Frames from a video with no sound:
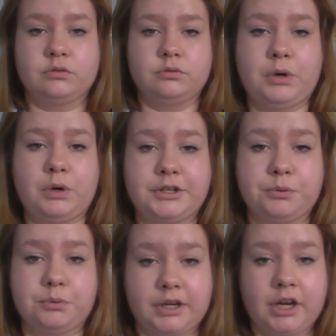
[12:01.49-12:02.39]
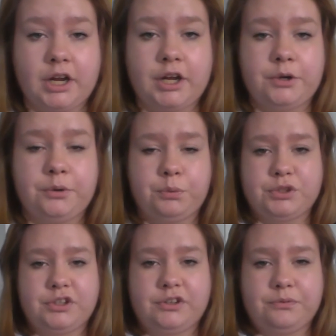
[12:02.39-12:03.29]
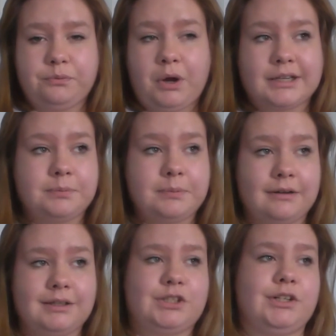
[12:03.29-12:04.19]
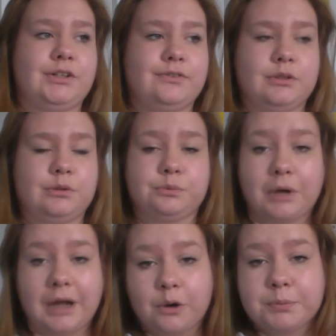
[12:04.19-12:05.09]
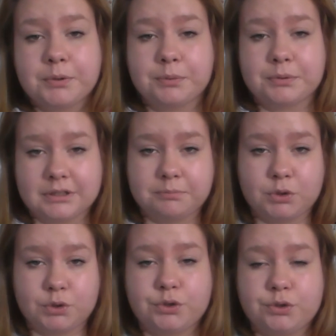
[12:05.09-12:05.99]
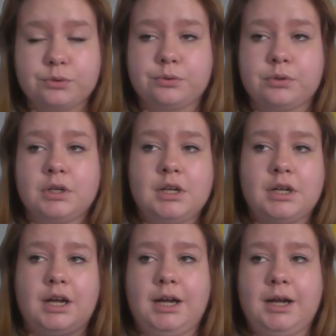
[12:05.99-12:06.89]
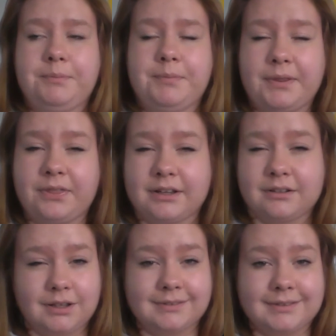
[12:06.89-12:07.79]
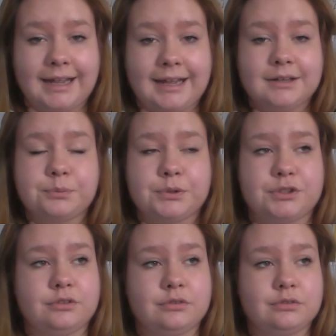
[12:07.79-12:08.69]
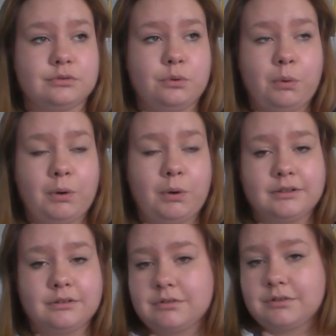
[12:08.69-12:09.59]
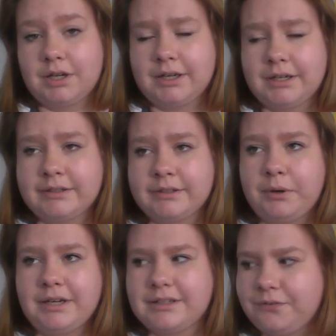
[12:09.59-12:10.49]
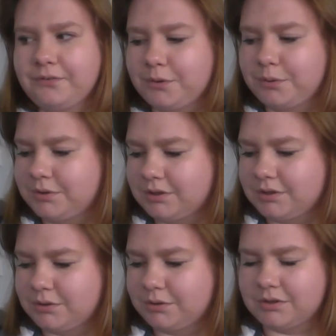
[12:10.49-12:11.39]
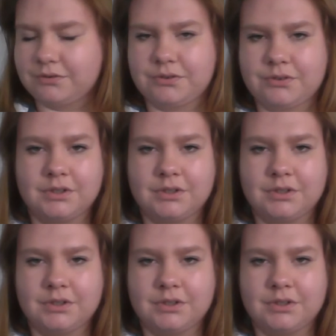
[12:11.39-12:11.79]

where do you want to go, what experience do you feel will help you with this module, and things like that, which is quite difficult to sort of